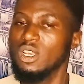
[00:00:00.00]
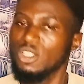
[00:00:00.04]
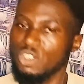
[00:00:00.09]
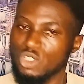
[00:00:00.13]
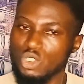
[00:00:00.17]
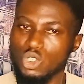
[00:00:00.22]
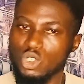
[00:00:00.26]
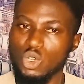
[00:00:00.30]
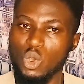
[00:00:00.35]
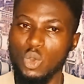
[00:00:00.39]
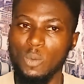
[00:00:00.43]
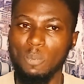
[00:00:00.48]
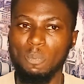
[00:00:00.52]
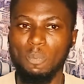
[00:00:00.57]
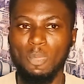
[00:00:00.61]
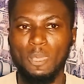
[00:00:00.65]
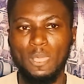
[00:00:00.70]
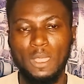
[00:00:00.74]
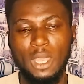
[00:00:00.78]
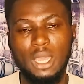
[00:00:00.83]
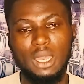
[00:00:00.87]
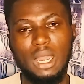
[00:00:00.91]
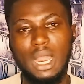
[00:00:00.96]
So
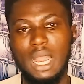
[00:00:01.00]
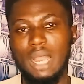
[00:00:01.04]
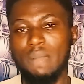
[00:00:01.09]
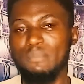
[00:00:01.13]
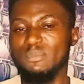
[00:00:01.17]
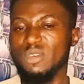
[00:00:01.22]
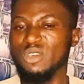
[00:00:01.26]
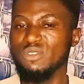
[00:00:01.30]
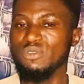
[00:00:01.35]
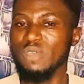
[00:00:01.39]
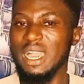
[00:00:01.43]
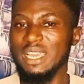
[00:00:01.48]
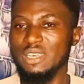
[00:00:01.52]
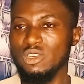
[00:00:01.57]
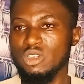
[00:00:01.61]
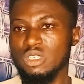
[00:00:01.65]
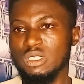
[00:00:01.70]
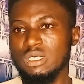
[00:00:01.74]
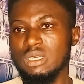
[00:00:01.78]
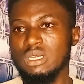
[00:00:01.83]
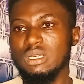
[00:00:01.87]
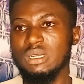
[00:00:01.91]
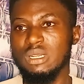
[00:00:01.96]
if you are
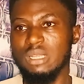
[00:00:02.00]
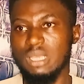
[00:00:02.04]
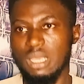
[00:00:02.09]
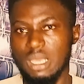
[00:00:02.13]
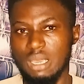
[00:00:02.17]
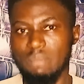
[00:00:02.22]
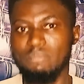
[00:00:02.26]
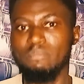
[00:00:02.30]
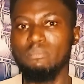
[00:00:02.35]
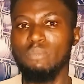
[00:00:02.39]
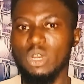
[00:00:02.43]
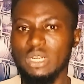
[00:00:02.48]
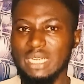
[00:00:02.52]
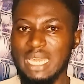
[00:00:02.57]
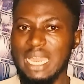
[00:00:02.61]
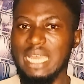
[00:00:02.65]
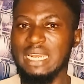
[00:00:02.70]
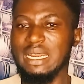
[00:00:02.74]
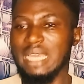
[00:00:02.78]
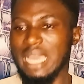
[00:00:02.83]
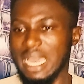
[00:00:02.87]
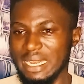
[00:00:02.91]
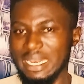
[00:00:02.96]
using a
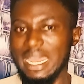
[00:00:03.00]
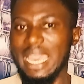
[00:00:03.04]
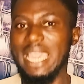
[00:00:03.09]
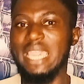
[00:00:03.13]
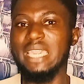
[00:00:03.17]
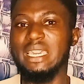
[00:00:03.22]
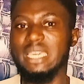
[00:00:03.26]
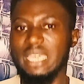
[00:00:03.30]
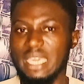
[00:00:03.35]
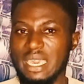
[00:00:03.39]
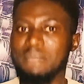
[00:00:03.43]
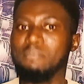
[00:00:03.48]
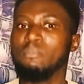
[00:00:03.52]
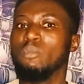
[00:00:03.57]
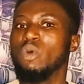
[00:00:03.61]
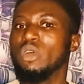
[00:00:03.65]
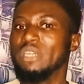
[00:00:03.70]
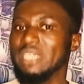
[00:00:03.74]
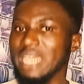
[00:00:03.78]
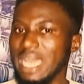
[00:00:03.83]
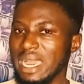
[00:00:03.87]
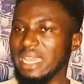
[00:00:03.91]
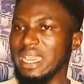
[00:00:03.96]
modern car, like a
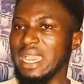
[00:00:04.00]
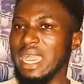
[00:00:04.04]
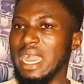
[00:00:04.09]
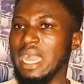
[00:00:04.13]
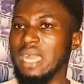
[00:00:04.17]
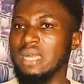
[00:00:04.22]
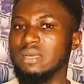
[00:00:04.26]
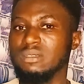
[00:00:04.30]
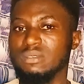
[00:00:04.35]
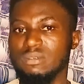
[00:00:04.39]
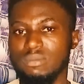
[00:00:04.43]
modern car